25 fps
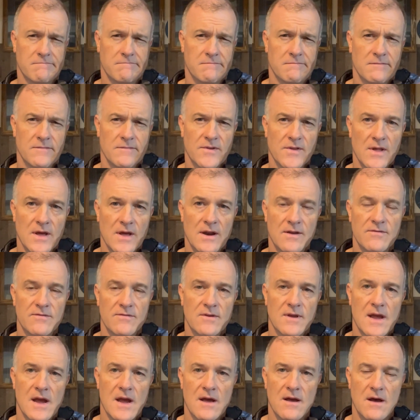it's not as
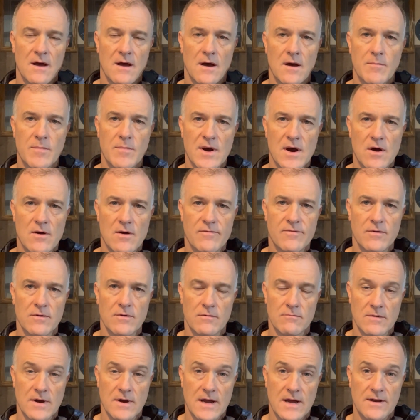powerful
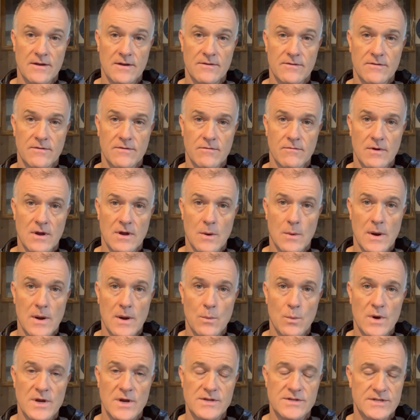around as 308
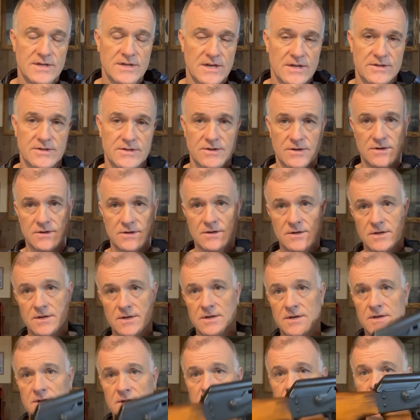Winchester,
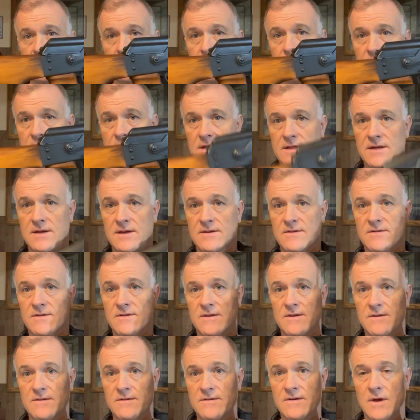like this
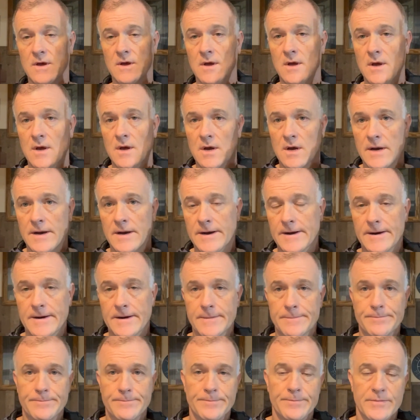is.
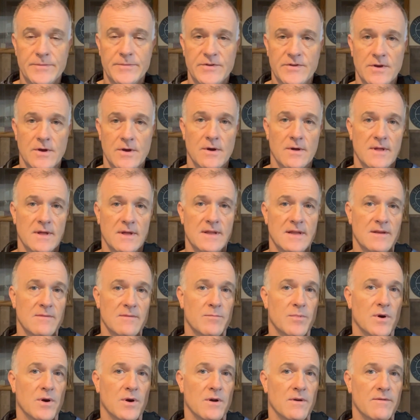So I think that's
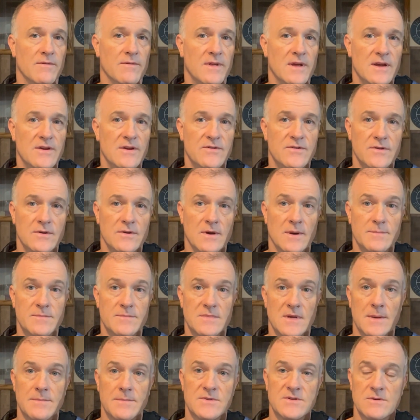part of the issue.
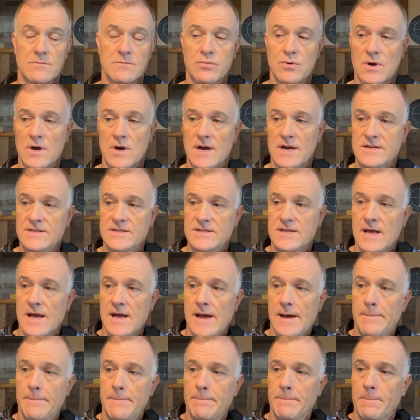I'm surprised
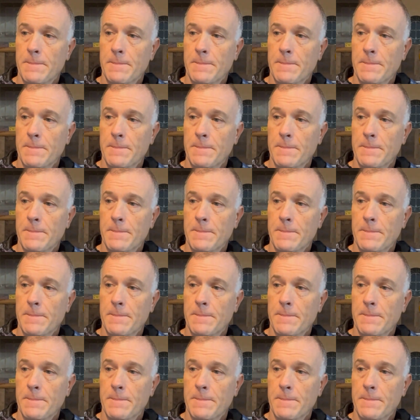that